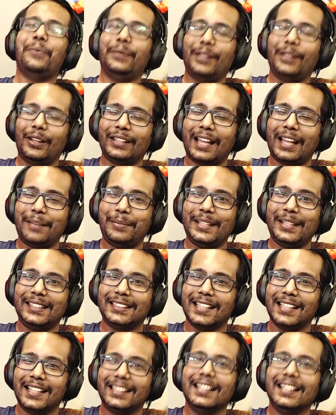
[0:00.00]
With all that being
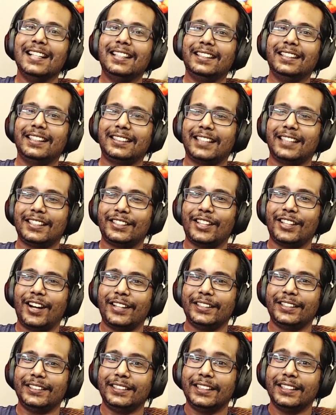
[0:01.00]
said, let's get
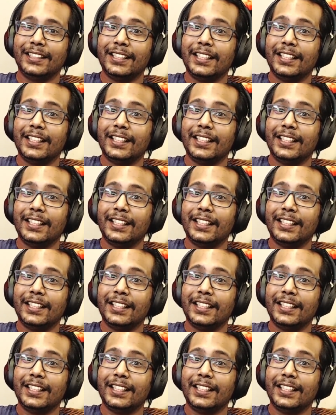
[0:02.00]
started.